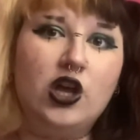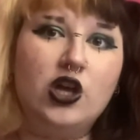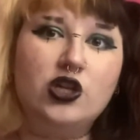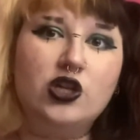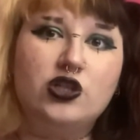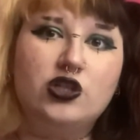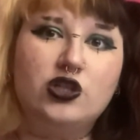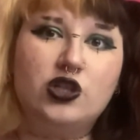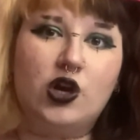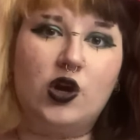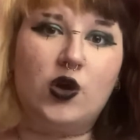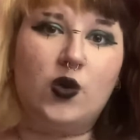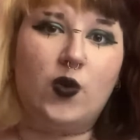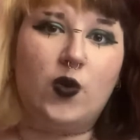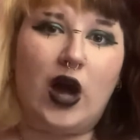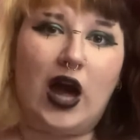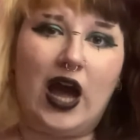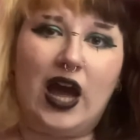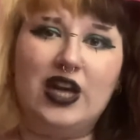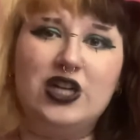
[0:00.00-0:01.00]

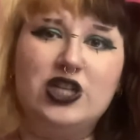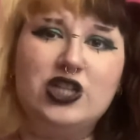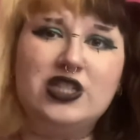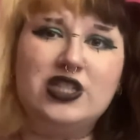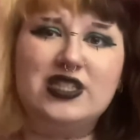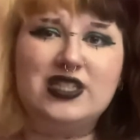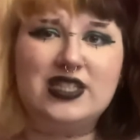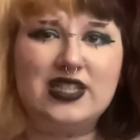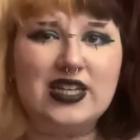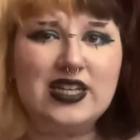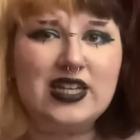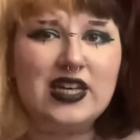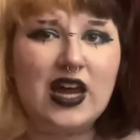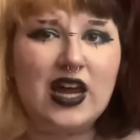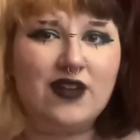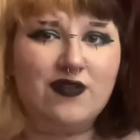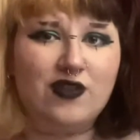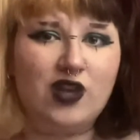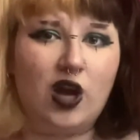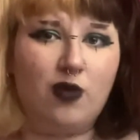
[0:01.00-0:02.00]
so I just didn't
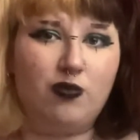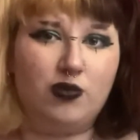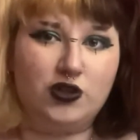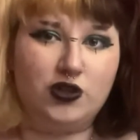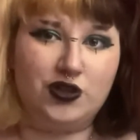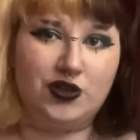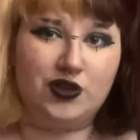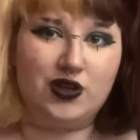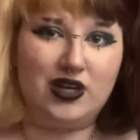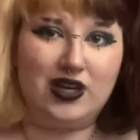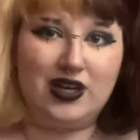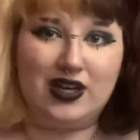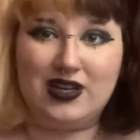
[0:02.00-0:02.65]
have the opportunity